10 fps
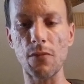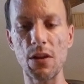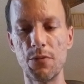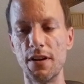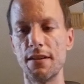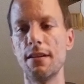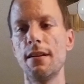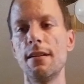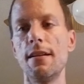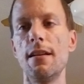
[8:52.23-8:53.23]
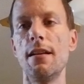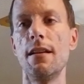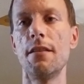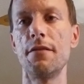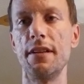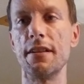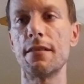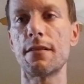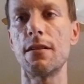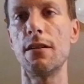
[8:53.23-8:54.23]
But the
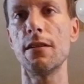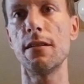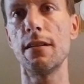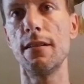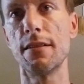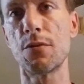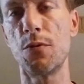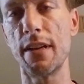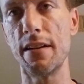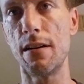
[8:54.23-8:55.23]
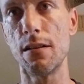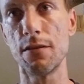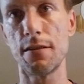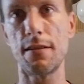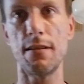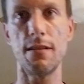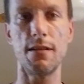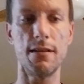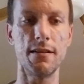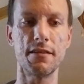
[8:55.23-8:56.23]
cart is $20
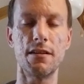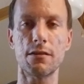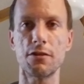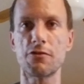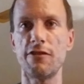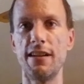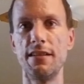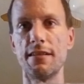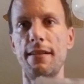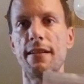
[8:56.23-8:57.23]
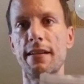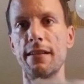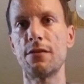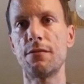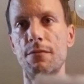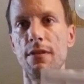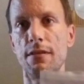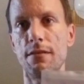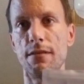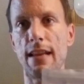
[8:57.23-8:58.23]
on Dr. Strain's, and you get a
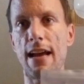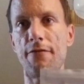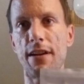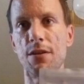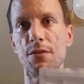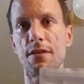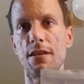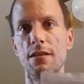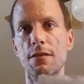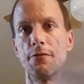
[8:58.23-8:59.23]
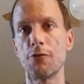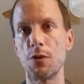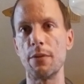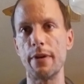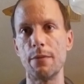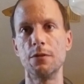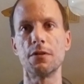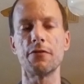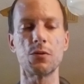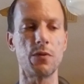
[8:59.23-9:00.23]
half ounce of Fruity Pebbles
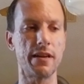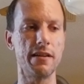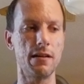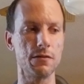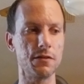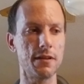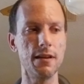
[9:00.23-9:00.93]
for $20.